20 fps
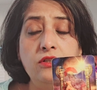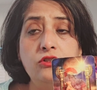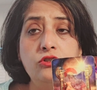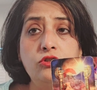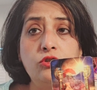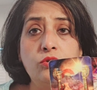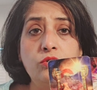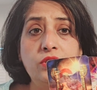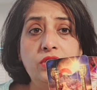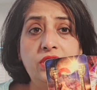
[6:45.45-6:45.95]

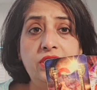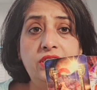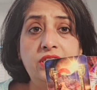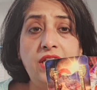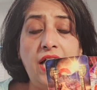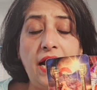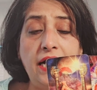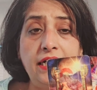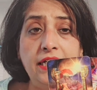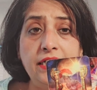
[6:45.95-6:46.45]
So
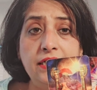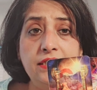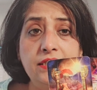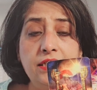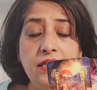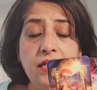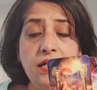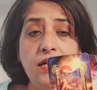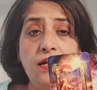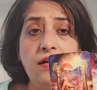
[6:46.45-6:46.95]
that is
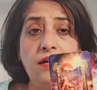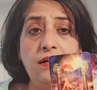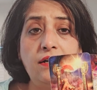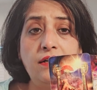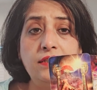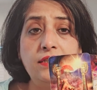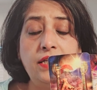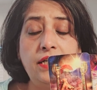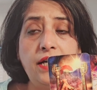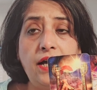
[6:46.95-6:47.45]

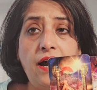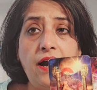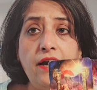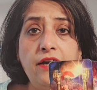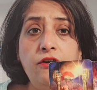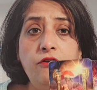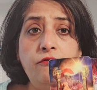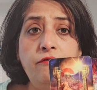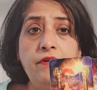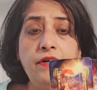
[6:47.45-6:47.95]
the
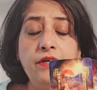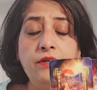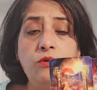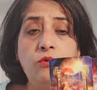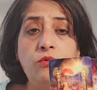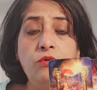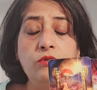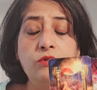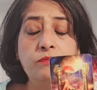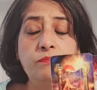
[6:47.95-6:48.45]
Hierophant
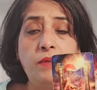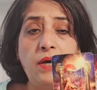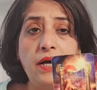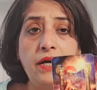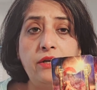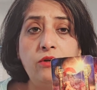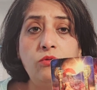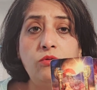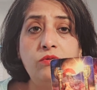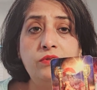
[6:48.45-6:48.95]
goes by
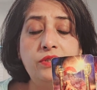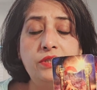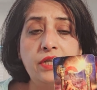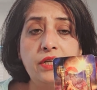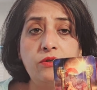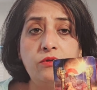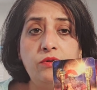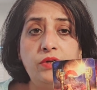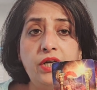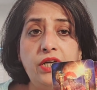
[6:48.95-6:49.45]
rules,
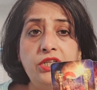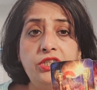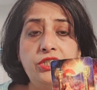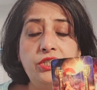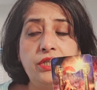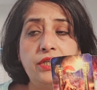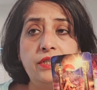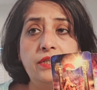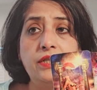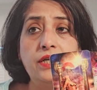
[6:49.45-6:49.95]

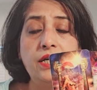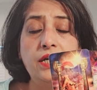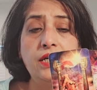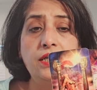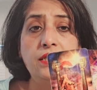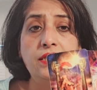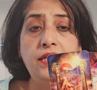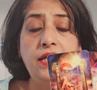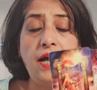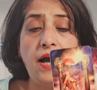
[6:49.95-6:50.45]
regulation,
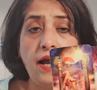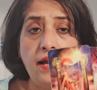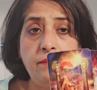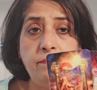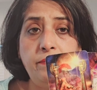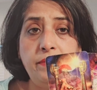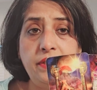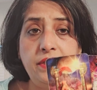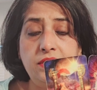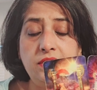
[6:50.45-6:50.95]
the High
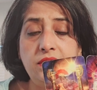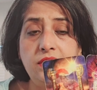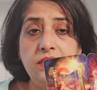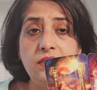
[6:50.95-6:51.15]
Priest.